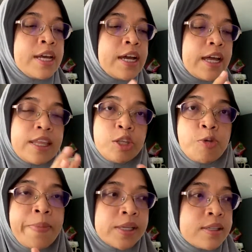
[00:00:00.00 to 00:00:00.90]
and then you
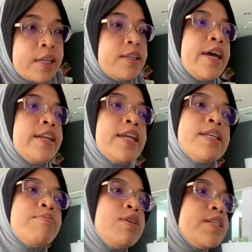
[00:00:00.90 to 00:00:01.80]
mix it and then dia
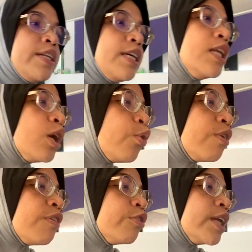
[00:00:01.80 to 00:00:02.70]
boleh jadi liquid
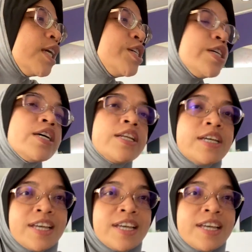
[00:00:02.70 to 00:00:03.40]
foundation.